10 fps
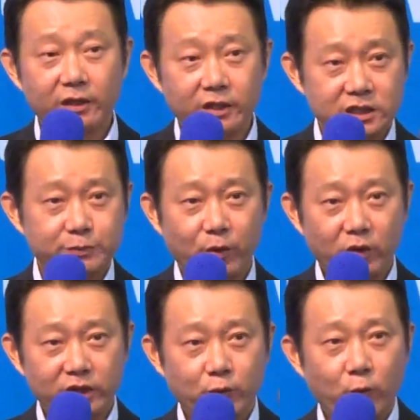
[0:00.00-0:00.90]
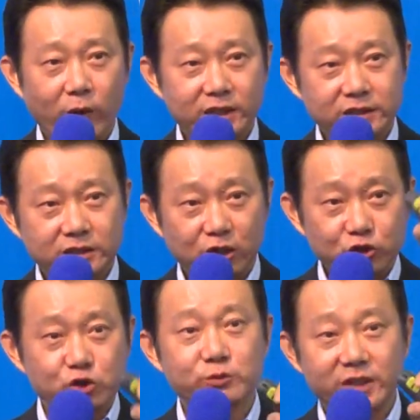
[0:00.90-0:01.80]
And this point,
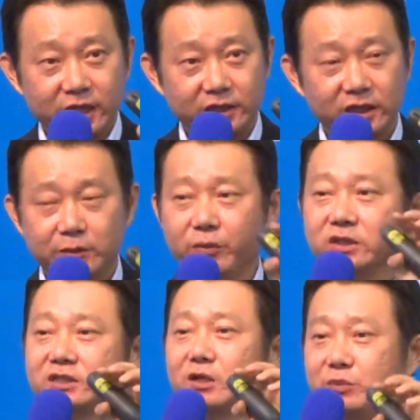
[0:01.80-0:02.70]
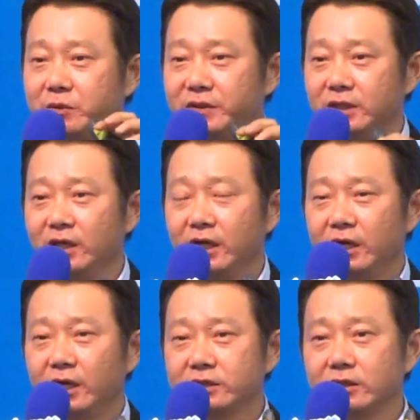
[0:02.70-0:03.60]
once accumulated, personal PB
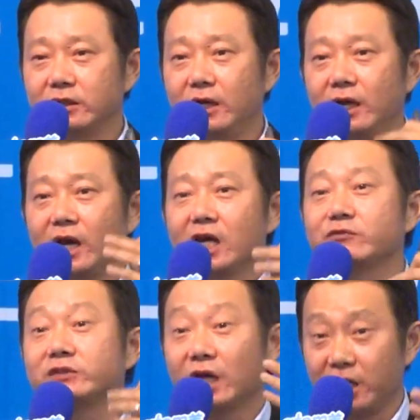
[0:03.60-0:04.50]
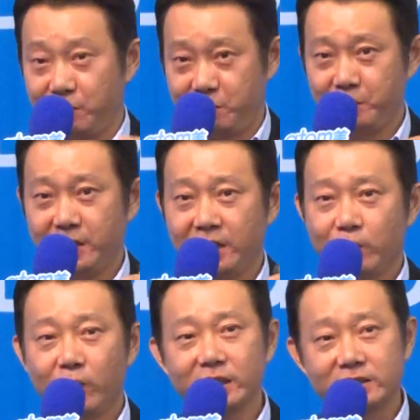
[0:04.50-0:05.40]
is a lifetime.
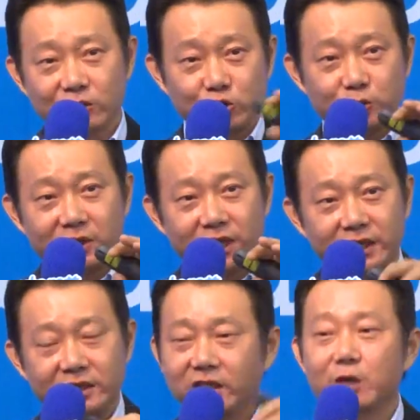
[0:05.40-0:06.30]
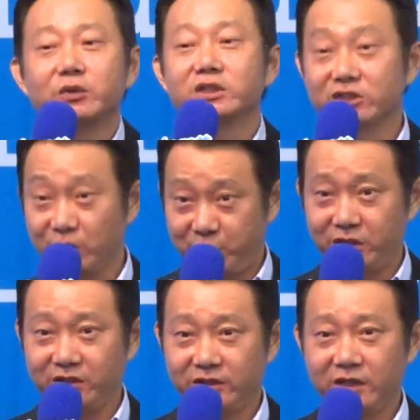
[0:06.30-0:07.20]
Once accumulated, never
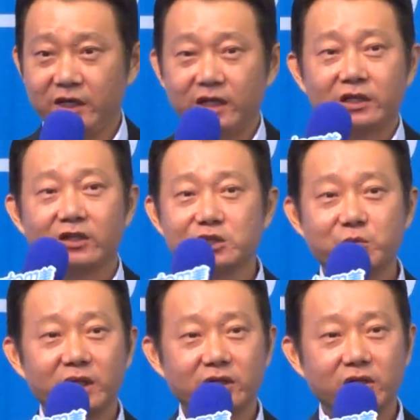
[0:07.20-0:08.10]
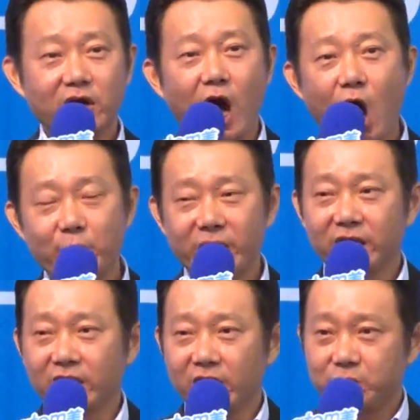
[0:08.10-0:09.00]
disappear. Doesn't matter
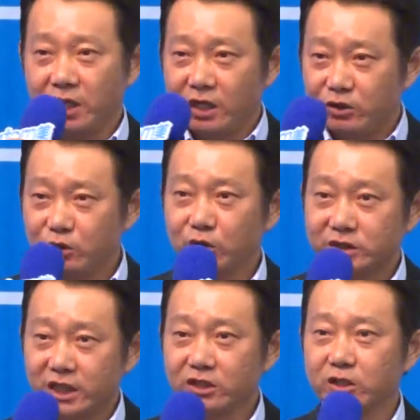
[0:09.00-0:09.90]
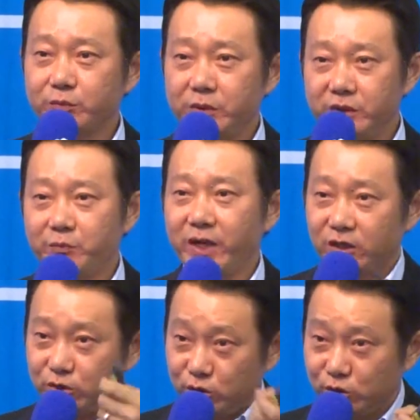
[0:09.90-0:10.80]
how many times your general
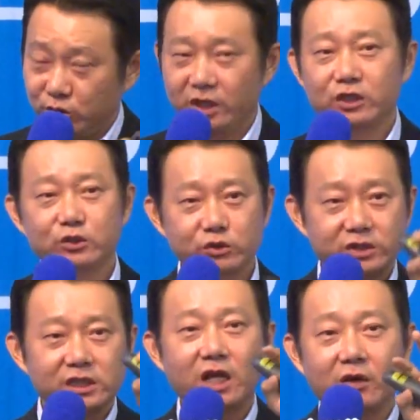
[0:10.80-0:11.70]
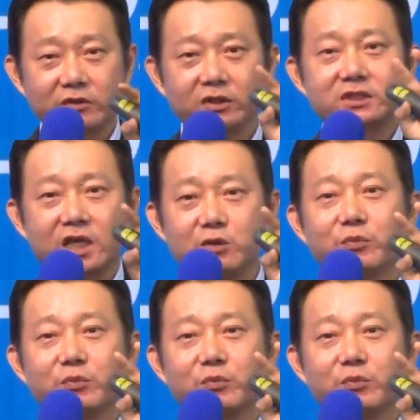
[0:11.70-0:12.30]
PB paid to you, you still have the